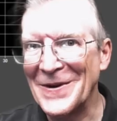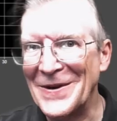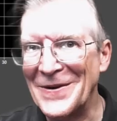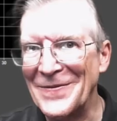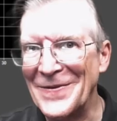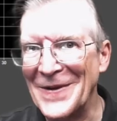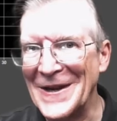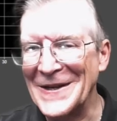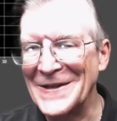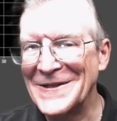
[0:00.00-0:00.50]

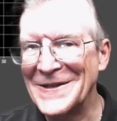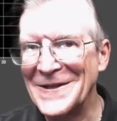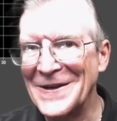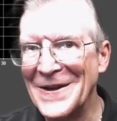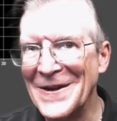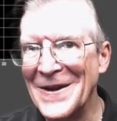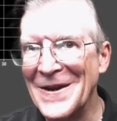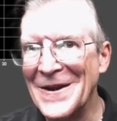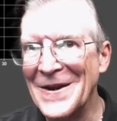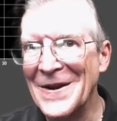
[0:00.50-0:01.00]
interface,
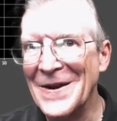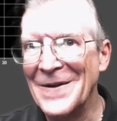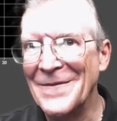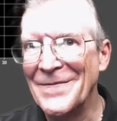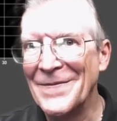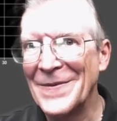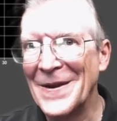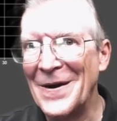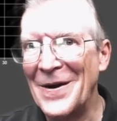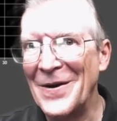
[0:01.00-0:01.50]

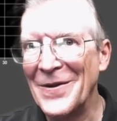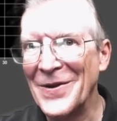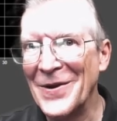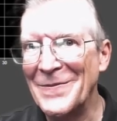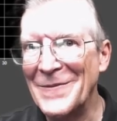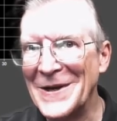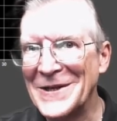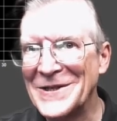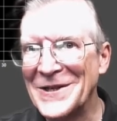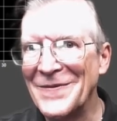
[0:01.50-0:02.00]
although
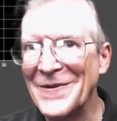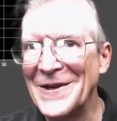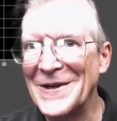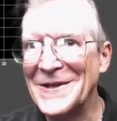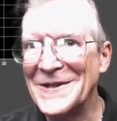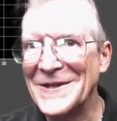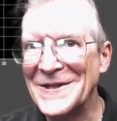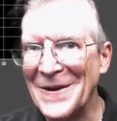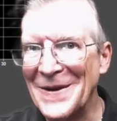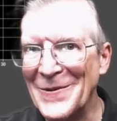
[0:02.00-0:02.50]
much of it
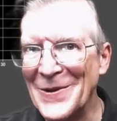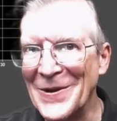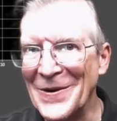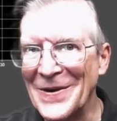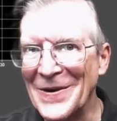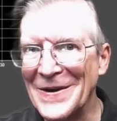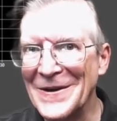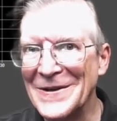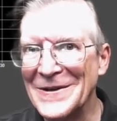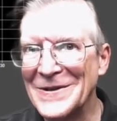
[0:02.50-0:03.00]
is
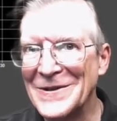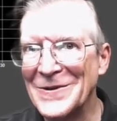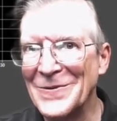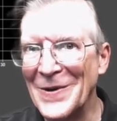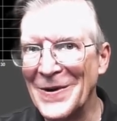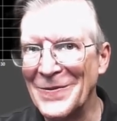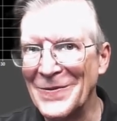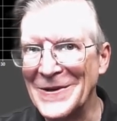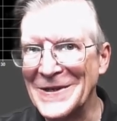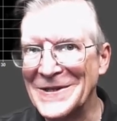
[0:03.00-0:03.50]
similar to
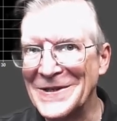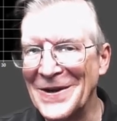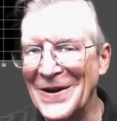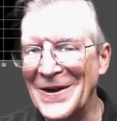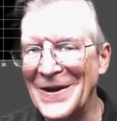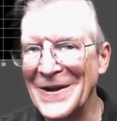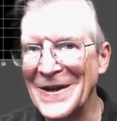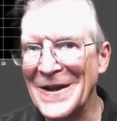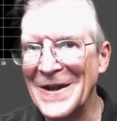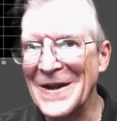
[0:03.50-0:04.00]
what we
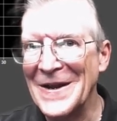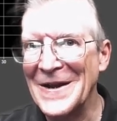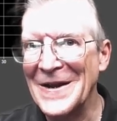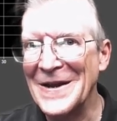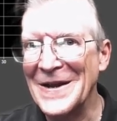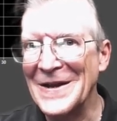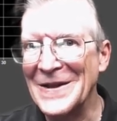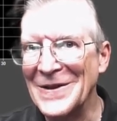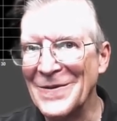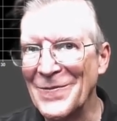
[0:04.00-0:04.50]
saw
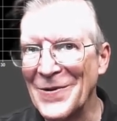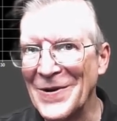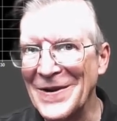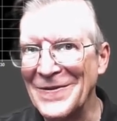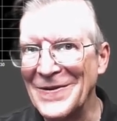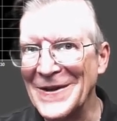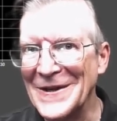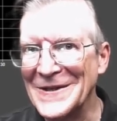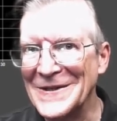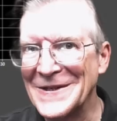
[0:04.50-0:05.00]
in the
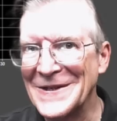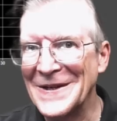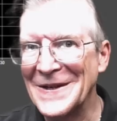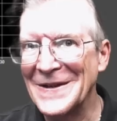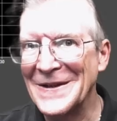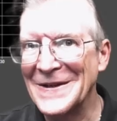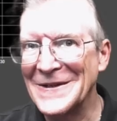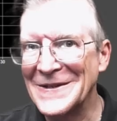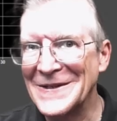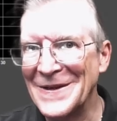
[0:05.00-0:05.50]
previous
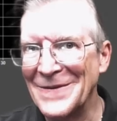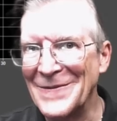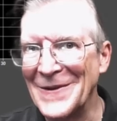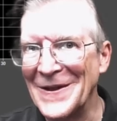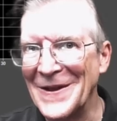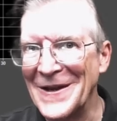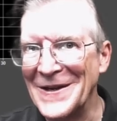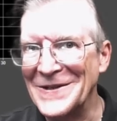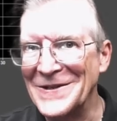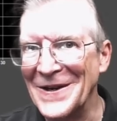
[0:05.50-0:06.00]

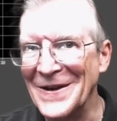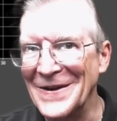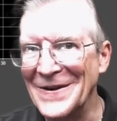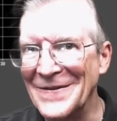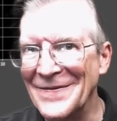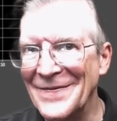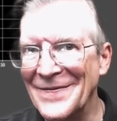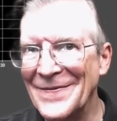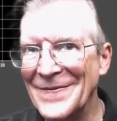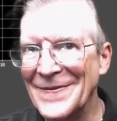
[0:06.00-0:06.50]
simulation.
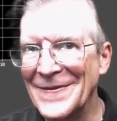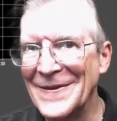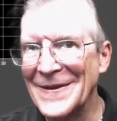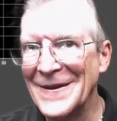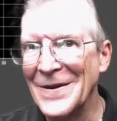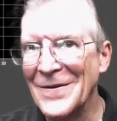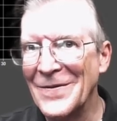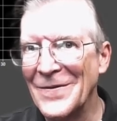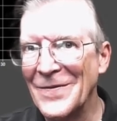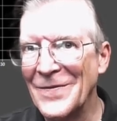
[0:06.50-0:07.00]

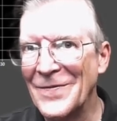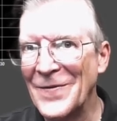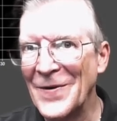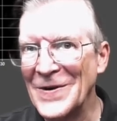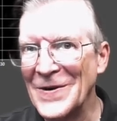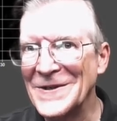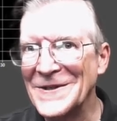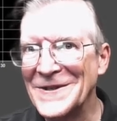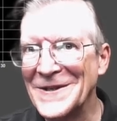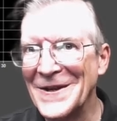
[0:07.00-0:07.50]

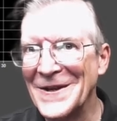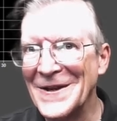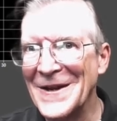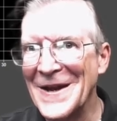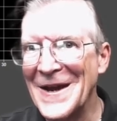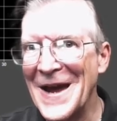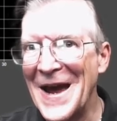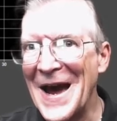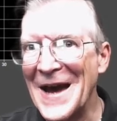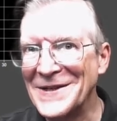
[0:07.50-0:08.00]
First,
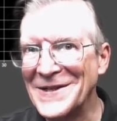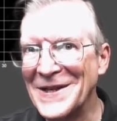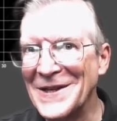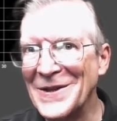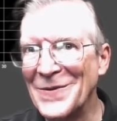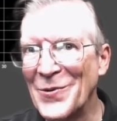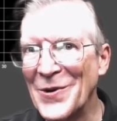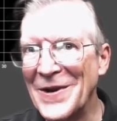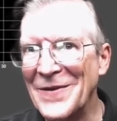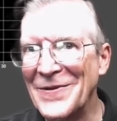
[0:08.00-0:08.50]
as in
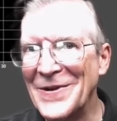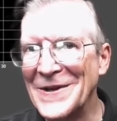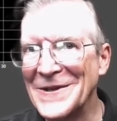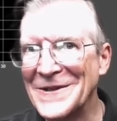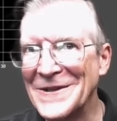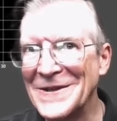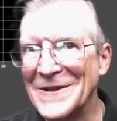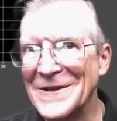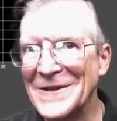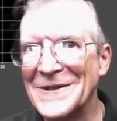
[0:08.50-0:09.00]
the
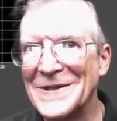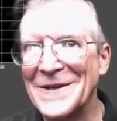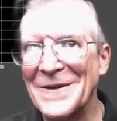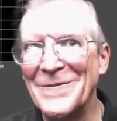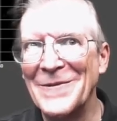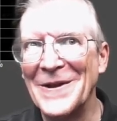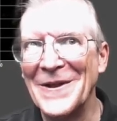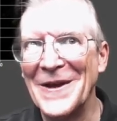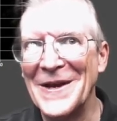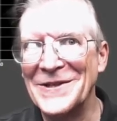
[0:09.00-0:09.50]
previous
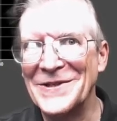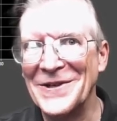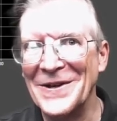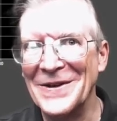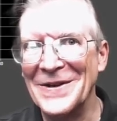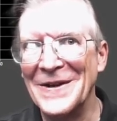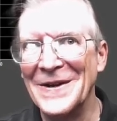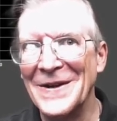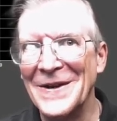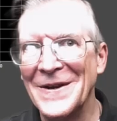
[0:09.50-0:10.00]

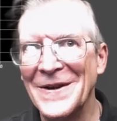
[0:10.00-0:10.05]
simulation,